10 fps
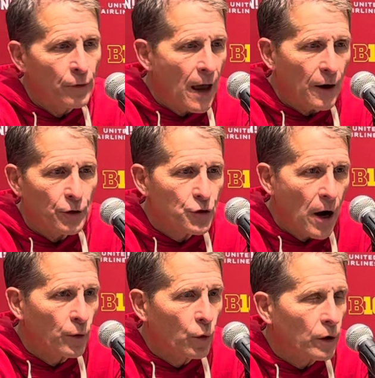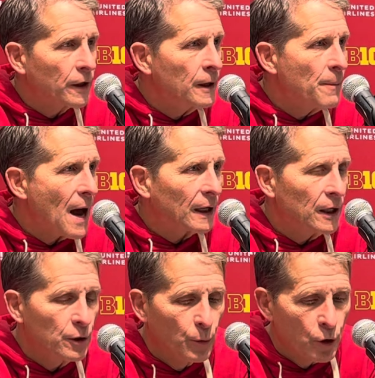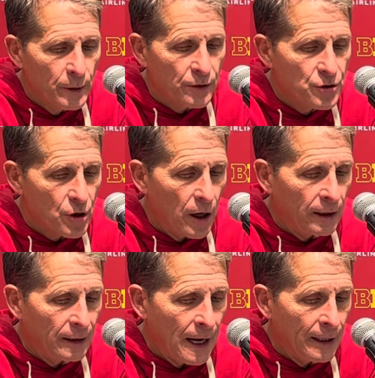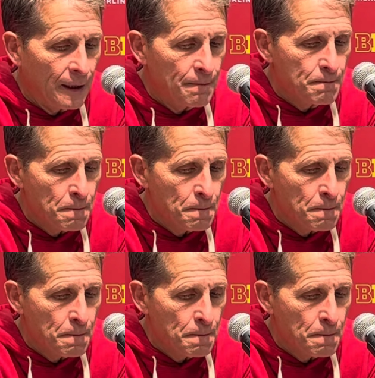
now you're trying to work him back in. You put him in the starting lineup.